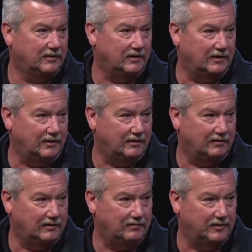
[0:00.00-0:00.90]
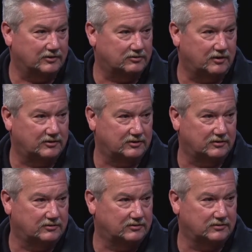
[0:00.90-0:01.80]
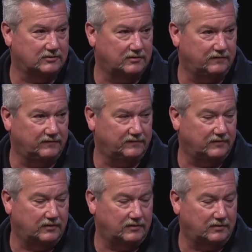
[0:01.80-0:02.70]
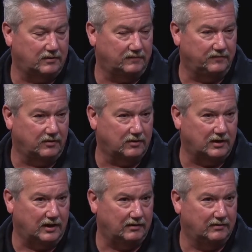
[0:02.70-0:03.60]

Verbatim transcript: in administrations of, uh, of Narcan.